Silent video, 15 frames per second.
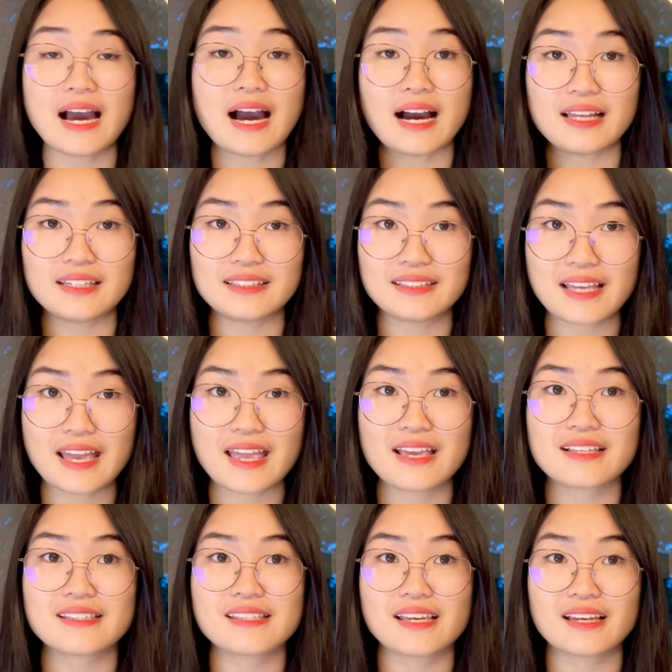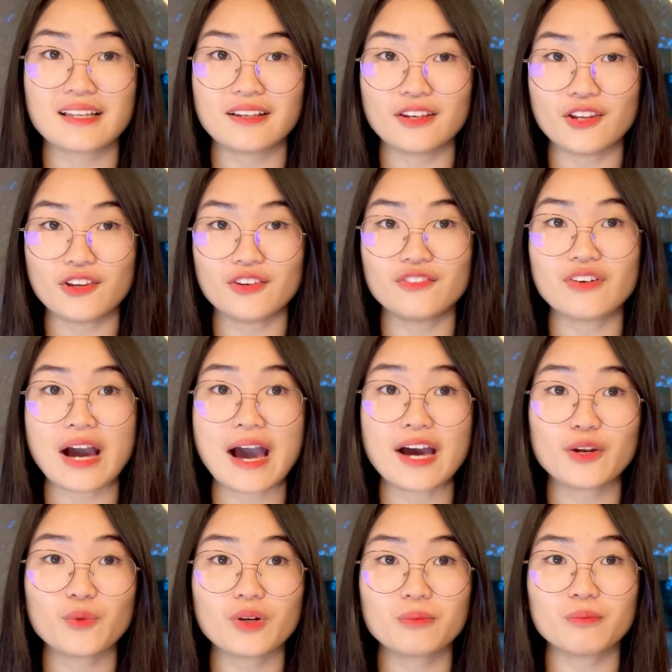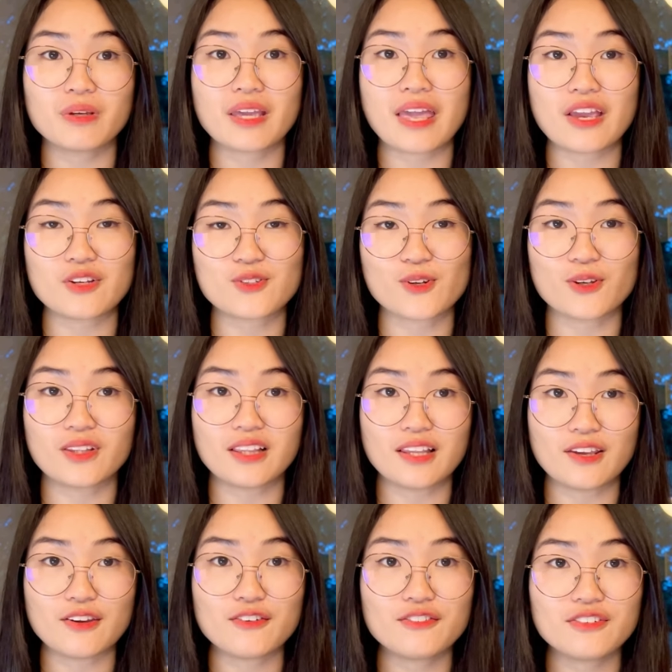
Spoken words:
holiday, sick leave, annual vacation leave,